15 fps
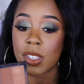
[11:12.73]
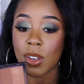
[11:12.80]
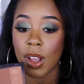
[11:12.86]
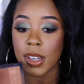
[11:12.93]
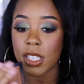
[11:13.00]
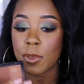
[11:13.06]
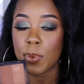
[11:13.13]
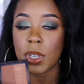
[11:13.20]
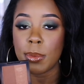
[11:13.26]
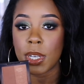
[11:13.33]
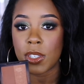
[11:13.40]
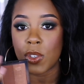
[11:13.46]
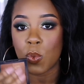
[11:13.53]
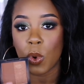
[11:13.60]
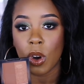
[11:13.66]
So I just pretty
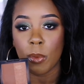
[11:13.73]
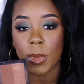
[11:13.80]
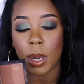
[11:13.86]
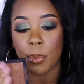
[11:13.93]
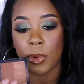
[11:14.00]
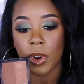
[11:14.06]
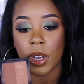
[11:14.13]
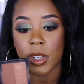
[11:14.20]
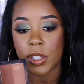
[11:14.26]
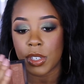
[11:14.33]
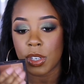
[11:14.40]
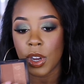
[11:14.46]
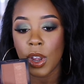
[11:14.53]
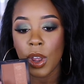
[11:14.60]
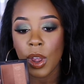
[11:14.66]
much swirl my
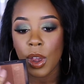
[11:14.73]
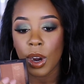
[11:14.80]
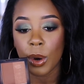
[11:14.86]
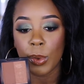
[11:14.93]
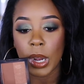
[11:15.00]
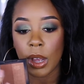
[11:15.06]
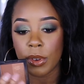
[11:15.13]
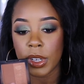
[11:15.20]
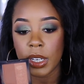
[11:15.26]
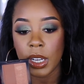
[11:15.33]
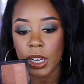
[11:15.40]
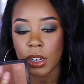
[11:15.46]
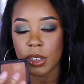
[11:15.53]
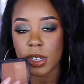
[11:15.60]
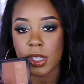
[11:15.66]
brush around in
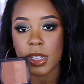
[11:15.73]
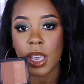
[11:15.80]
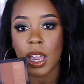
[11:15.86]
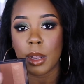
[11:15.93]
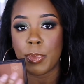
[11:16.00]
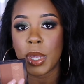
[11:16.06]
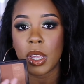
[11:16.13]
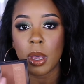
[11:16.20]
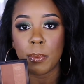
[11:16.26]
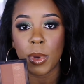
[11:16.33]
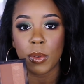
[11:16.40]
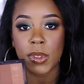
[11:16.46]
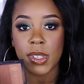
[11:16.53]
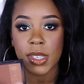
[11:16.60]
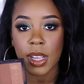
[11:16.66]
here just to kind of pick up both